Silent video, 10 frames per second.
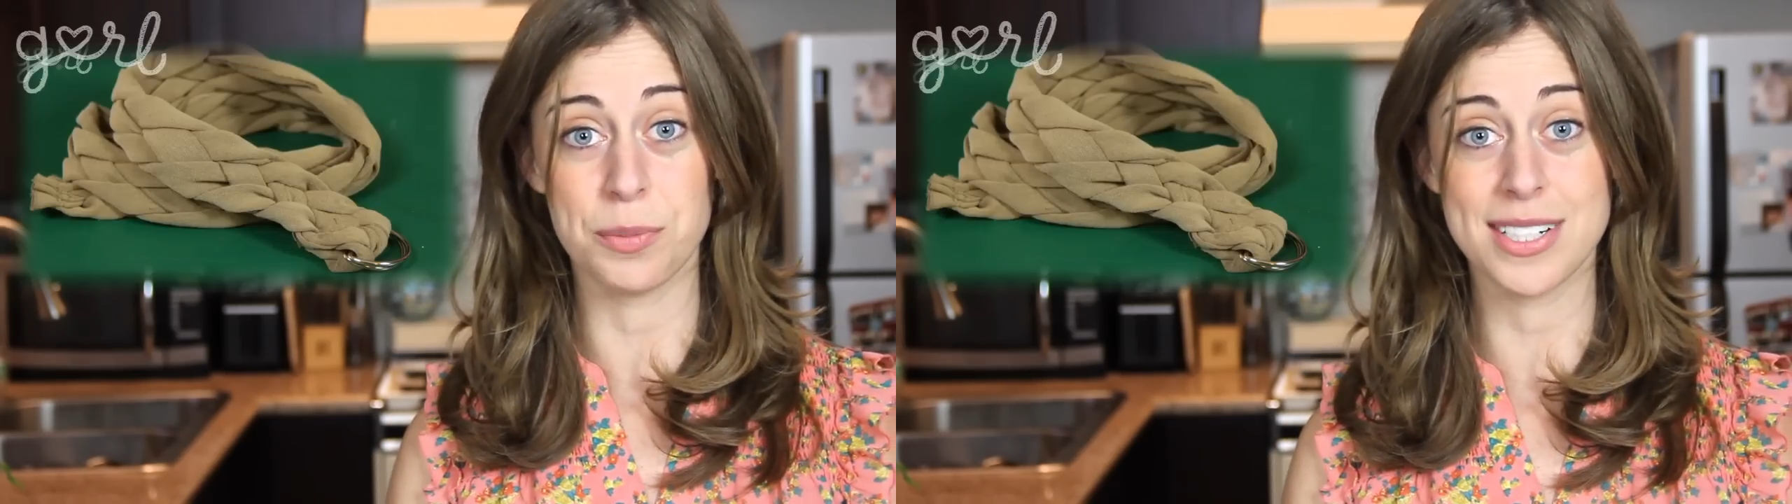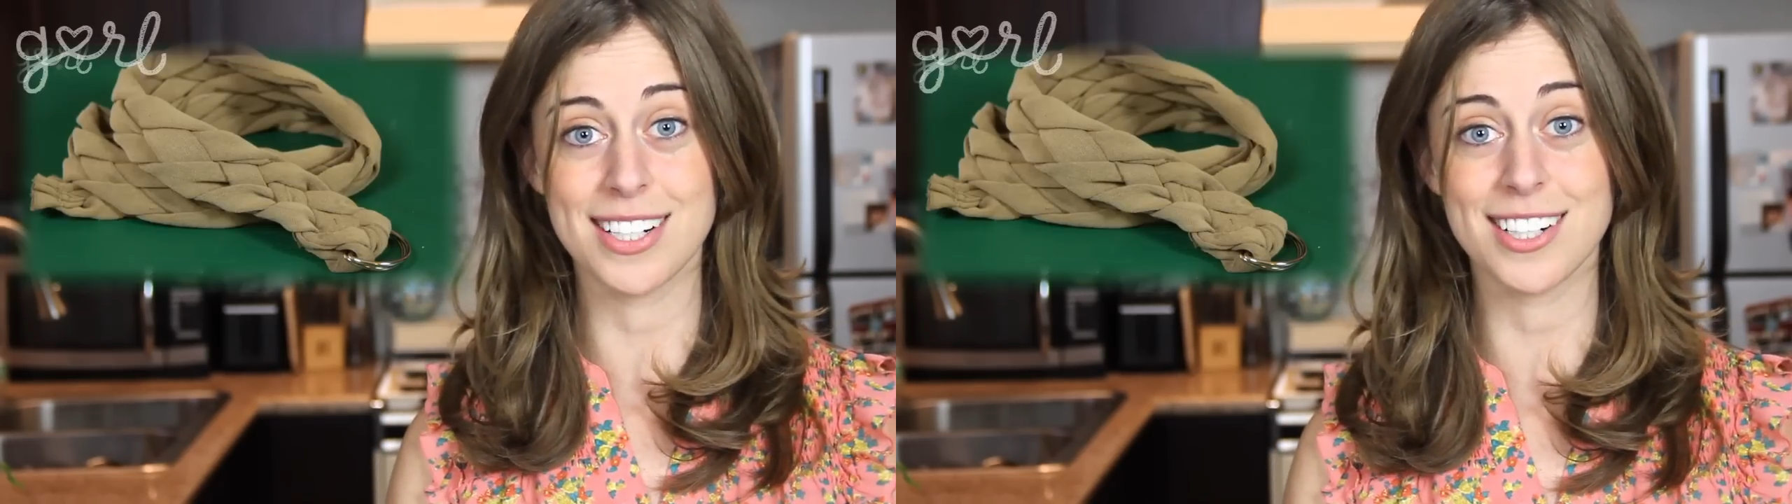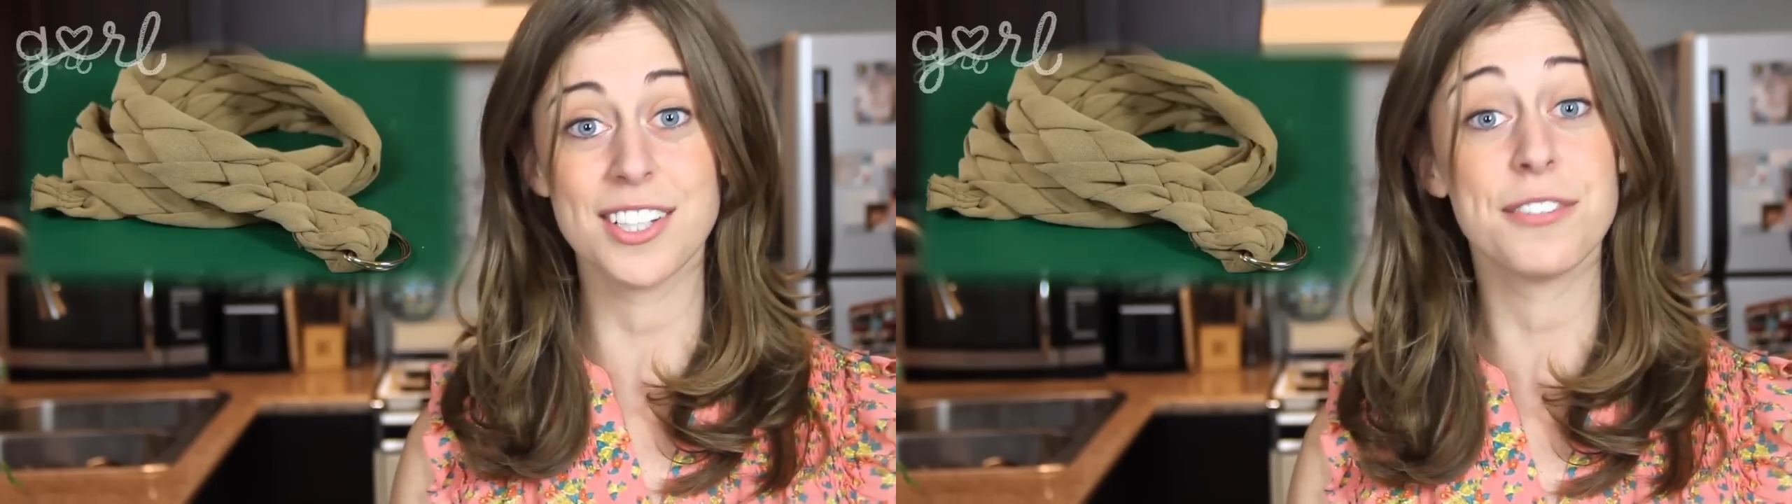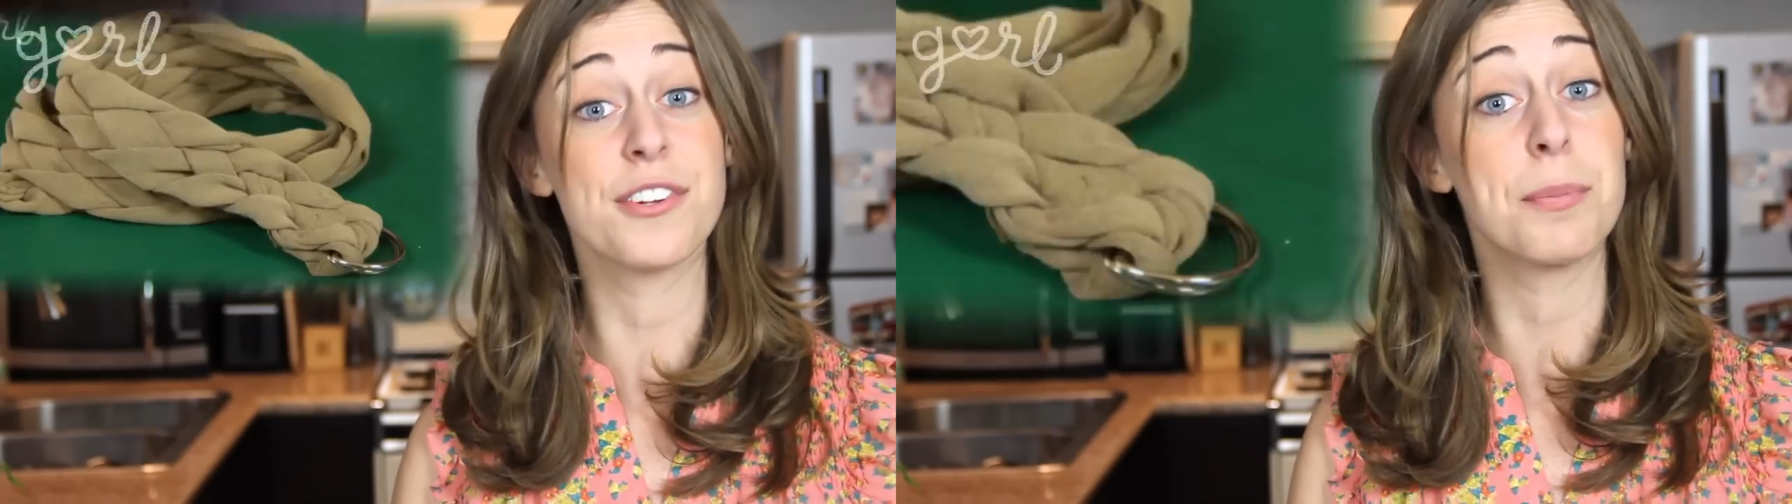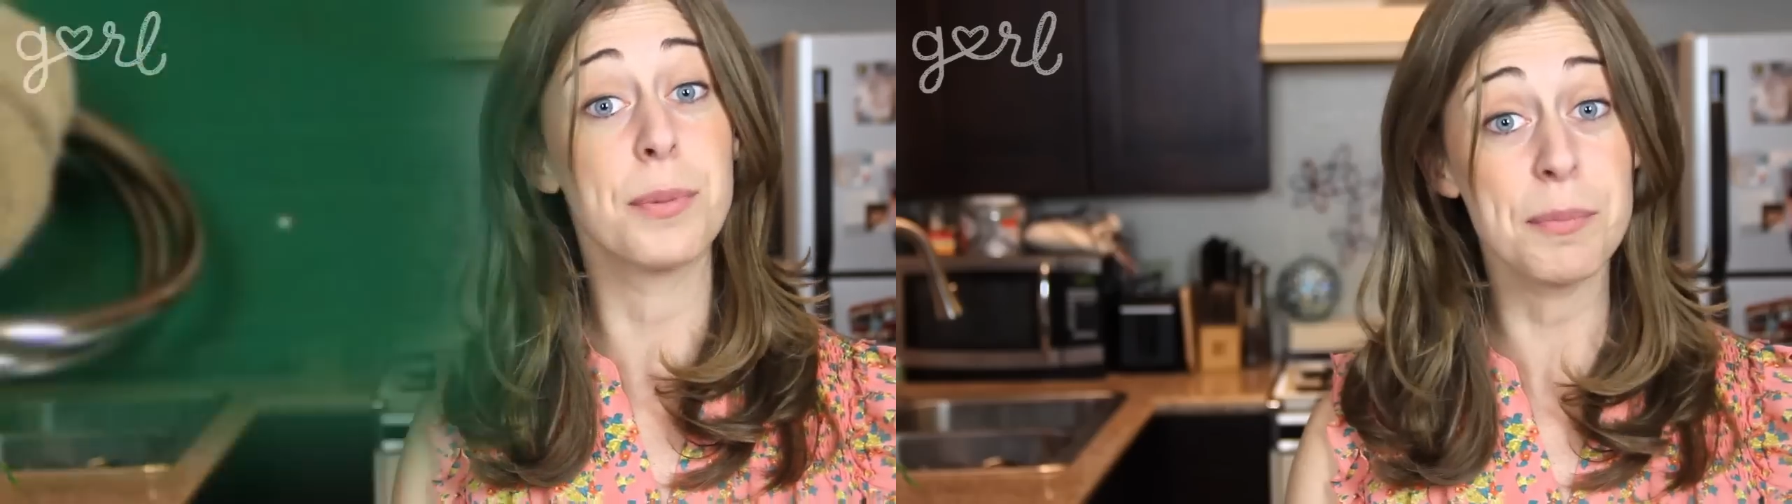material
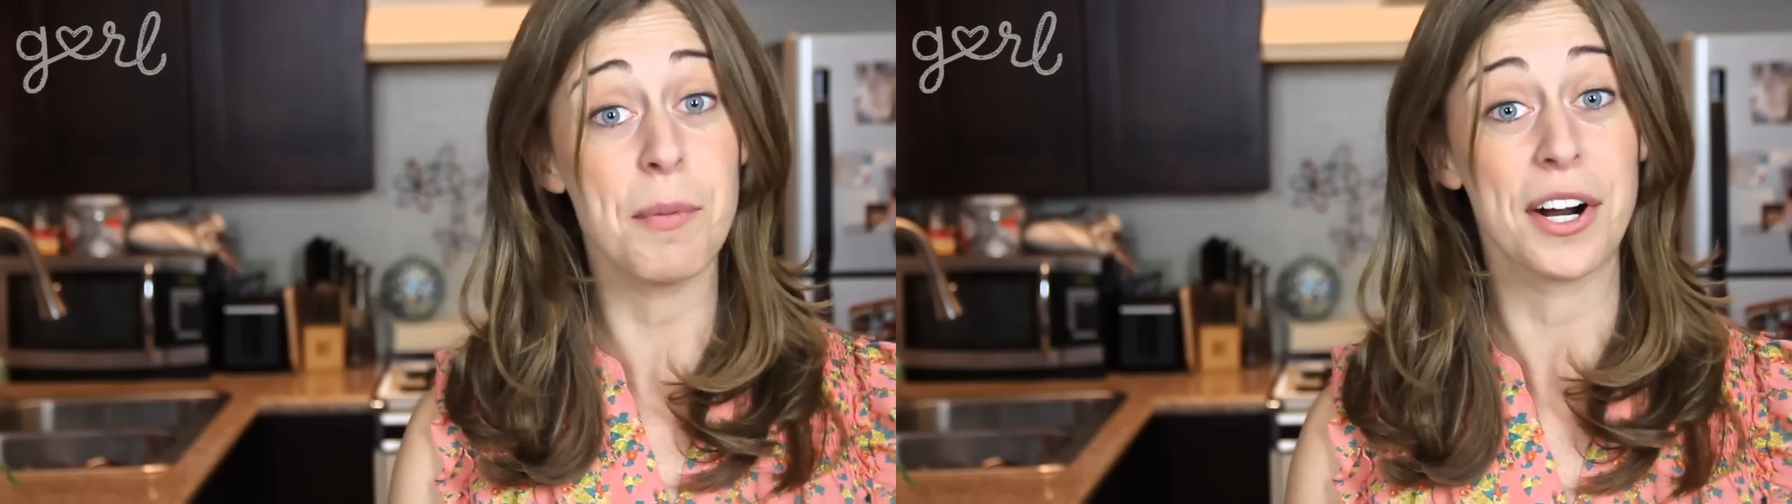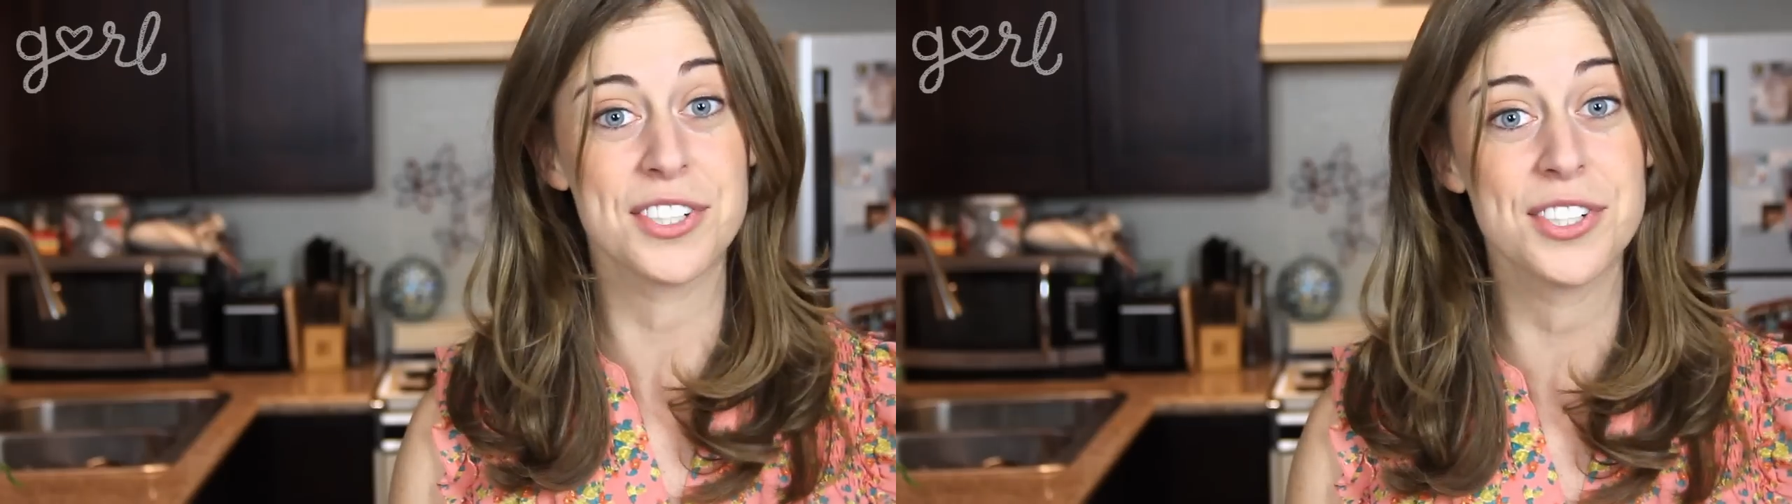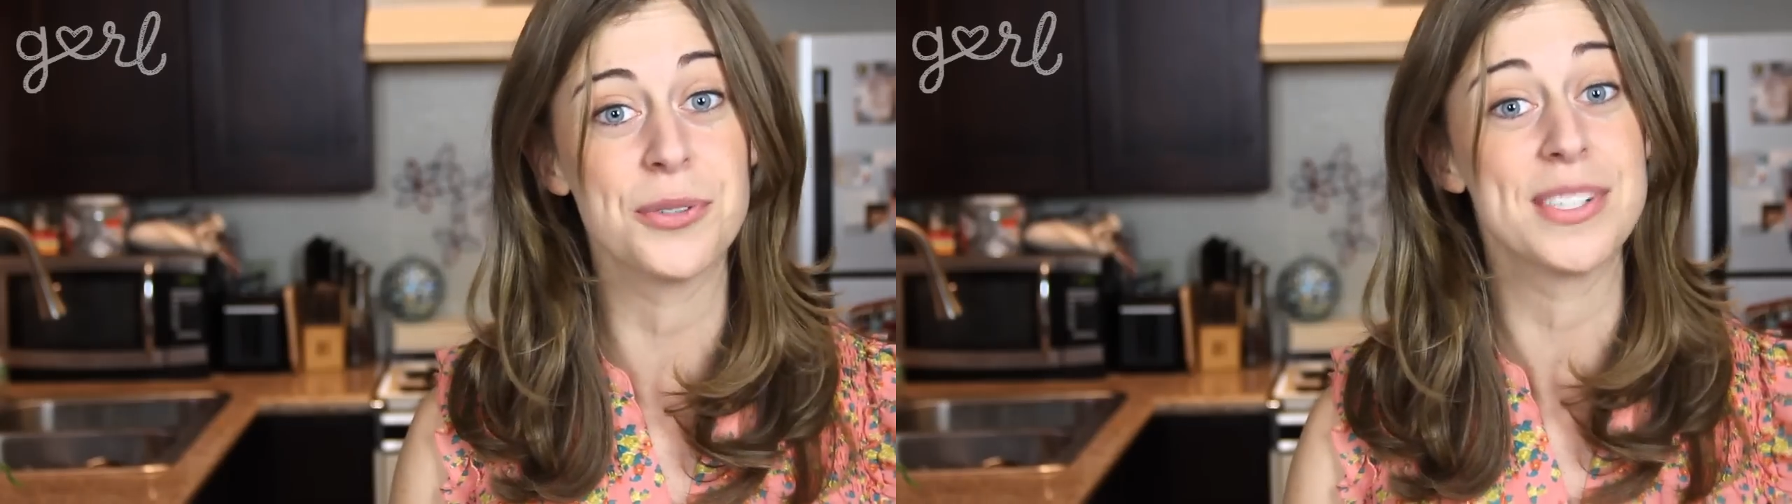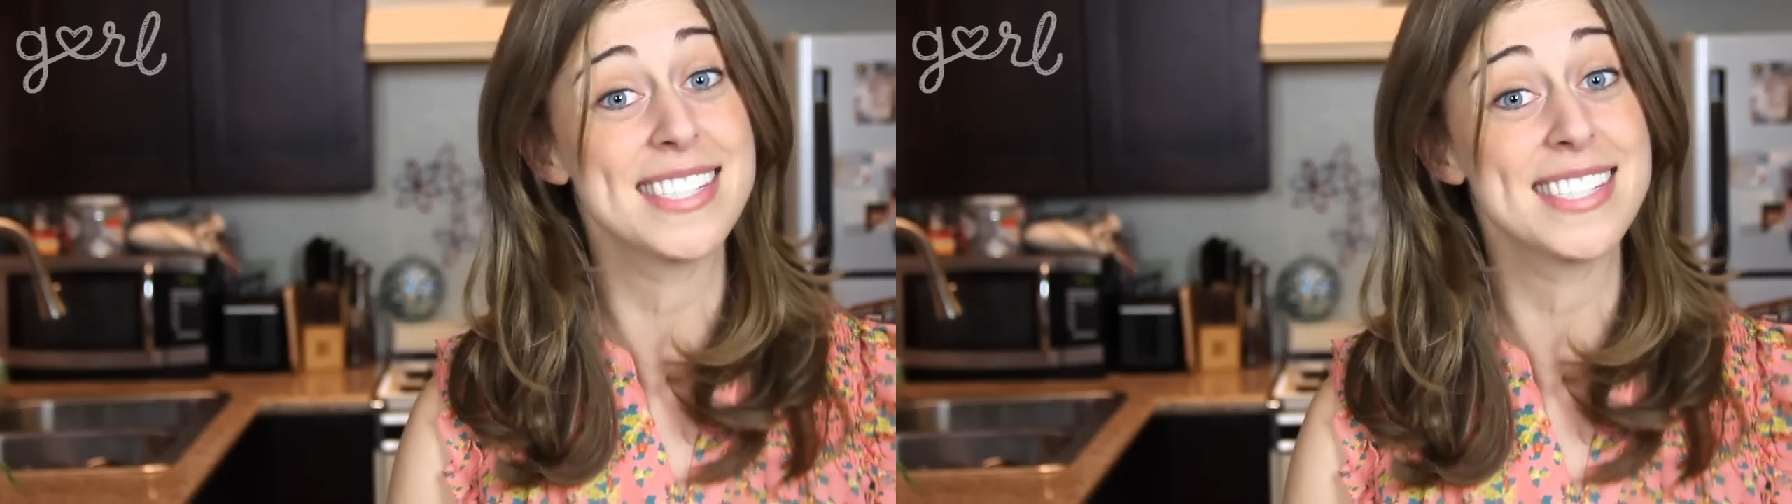for the bookmark too,